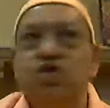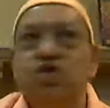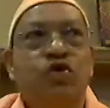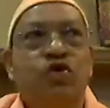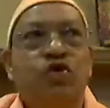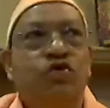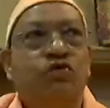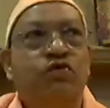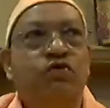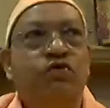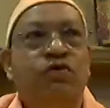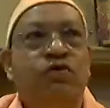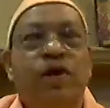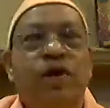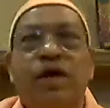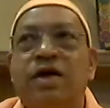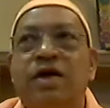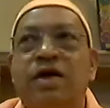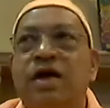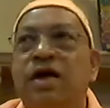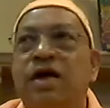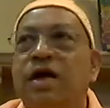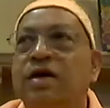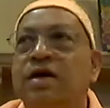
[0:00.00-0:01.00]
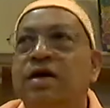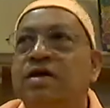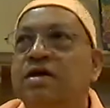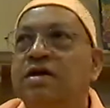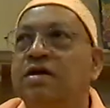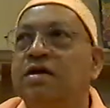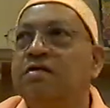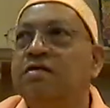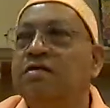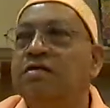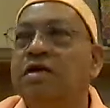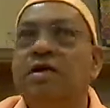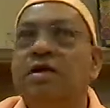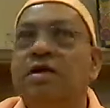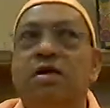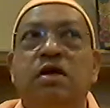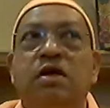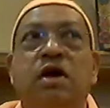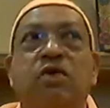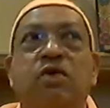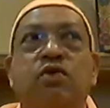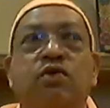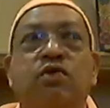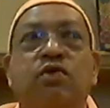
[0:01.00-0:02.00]
So we are connected with it.
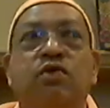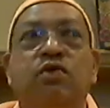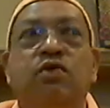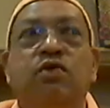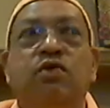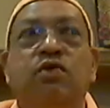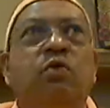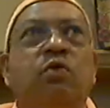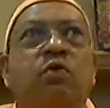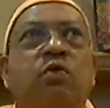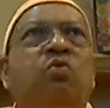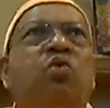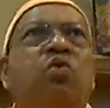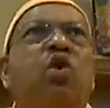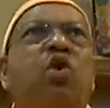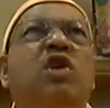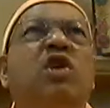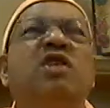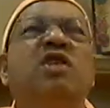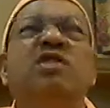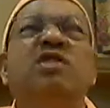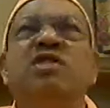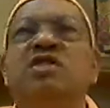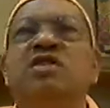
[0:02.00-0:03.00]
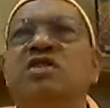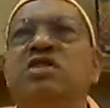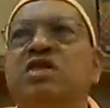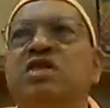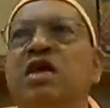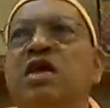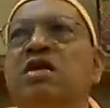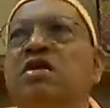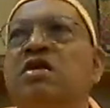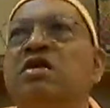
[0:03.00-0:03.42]
Now, what is the